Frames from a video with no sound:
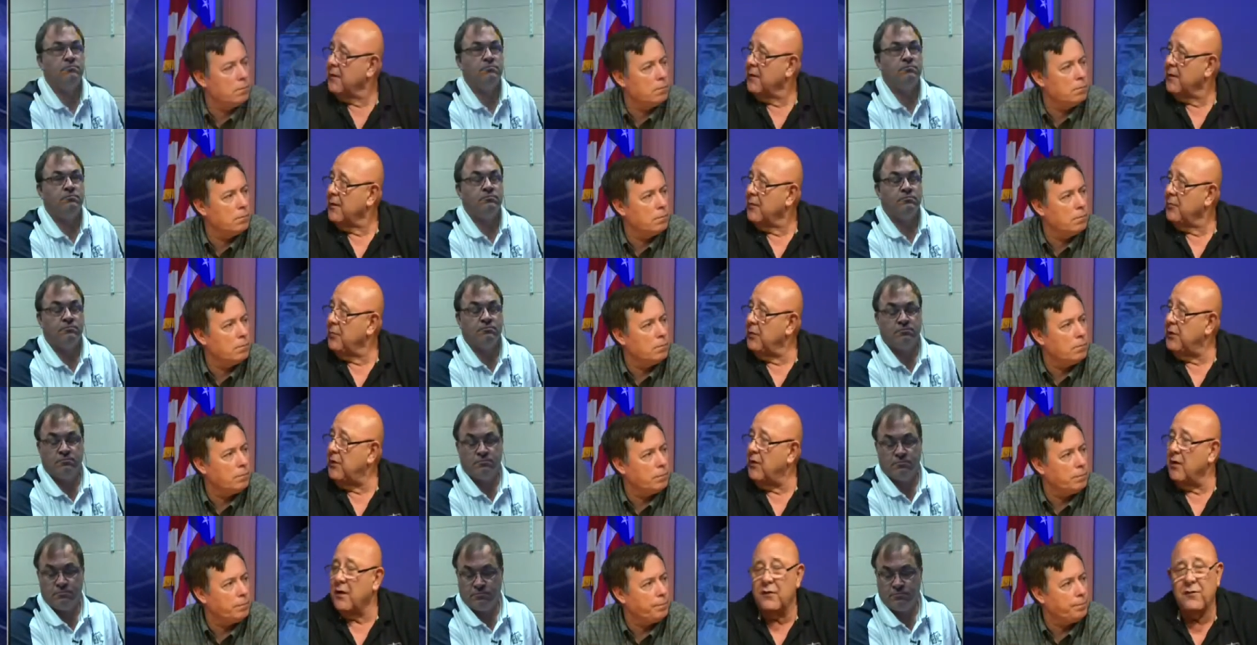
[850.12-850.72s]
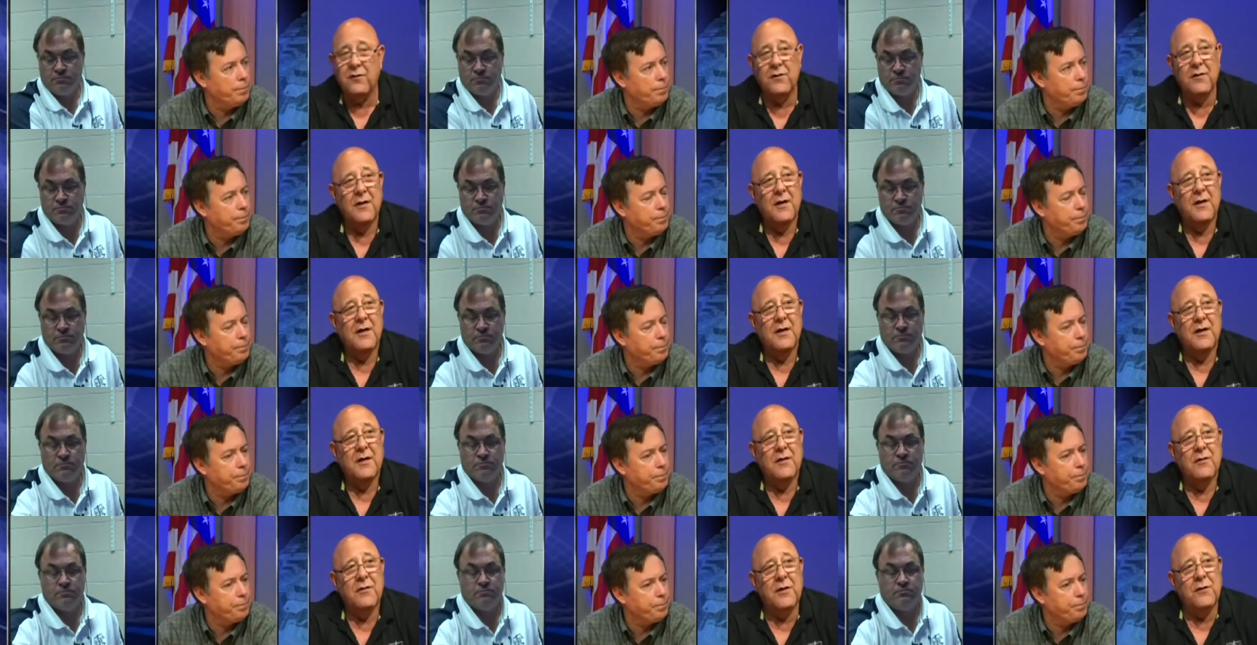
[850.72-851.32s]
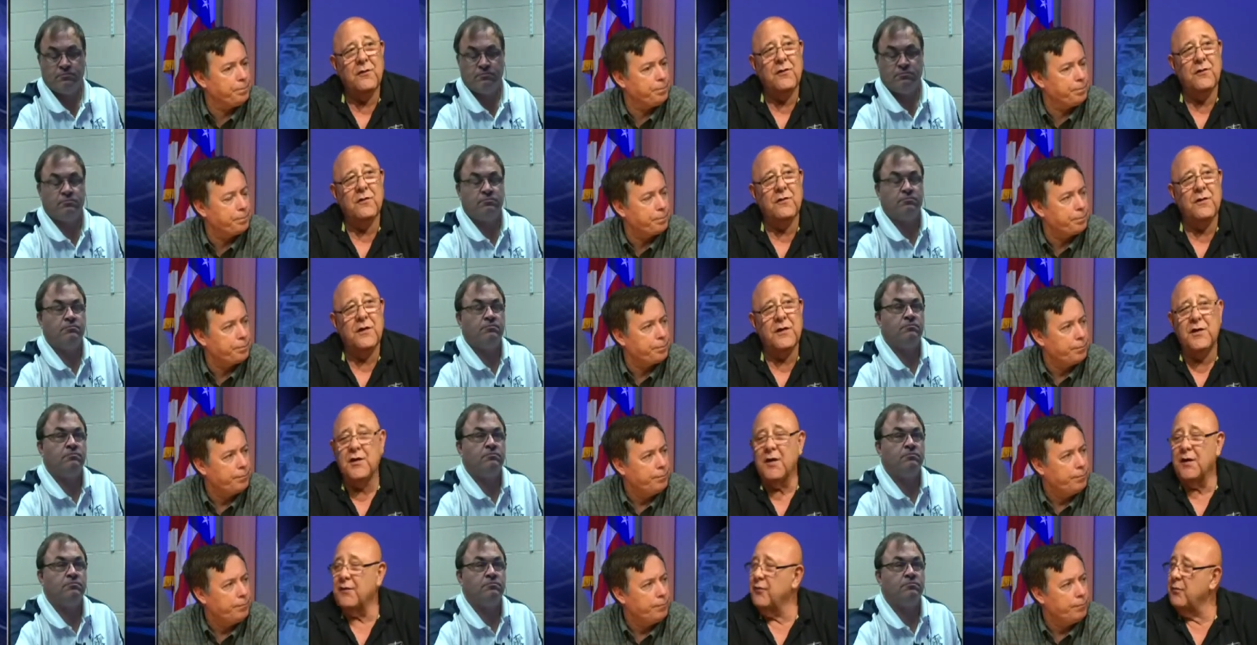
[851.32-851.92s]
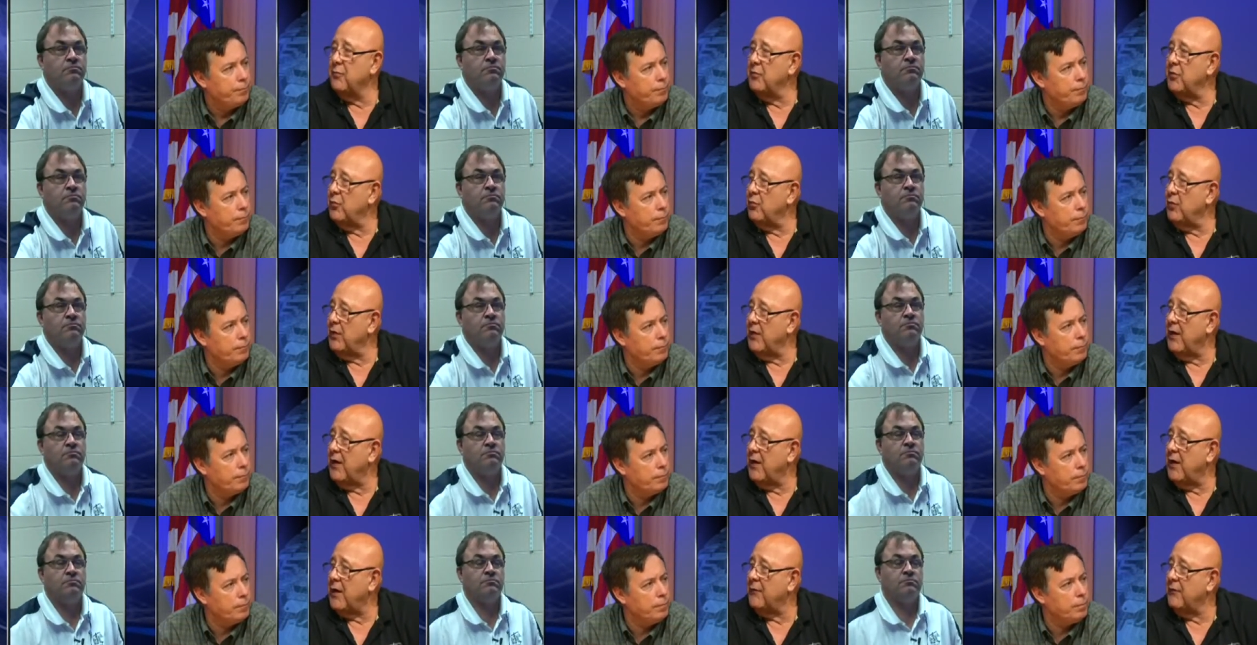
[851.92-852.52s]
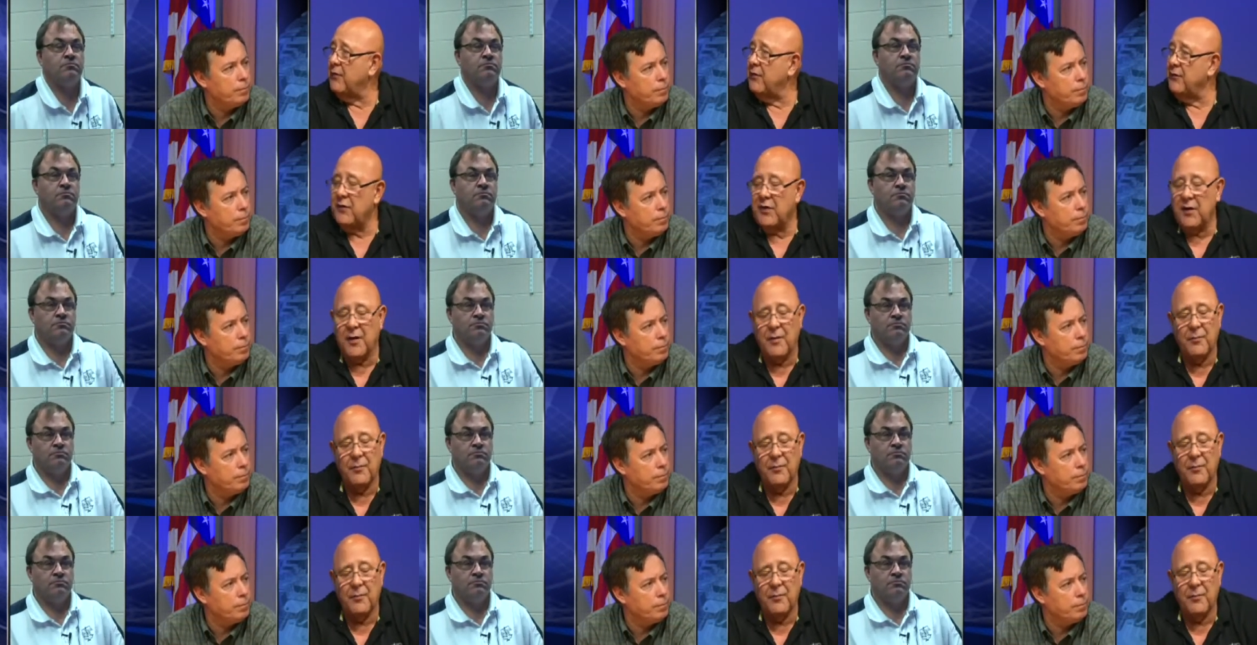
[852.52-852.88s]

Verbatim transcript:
Speaker 1: Because this is the government we have. We've got a